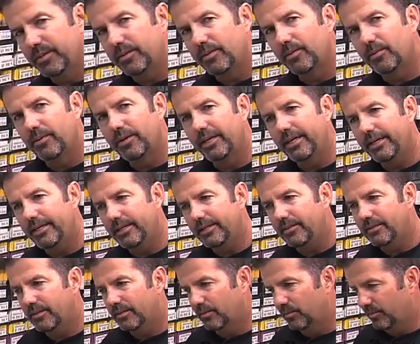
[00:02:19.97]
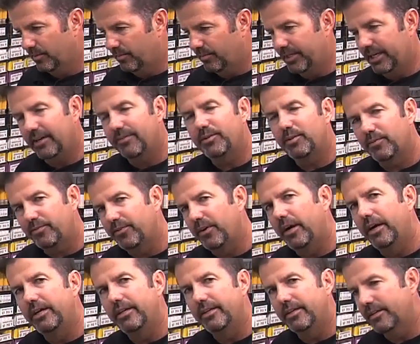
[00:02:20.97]
but the way, you know, we, we have to
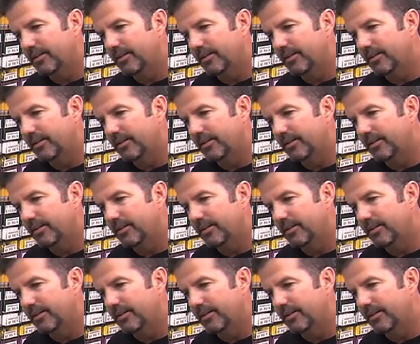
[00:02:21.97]
find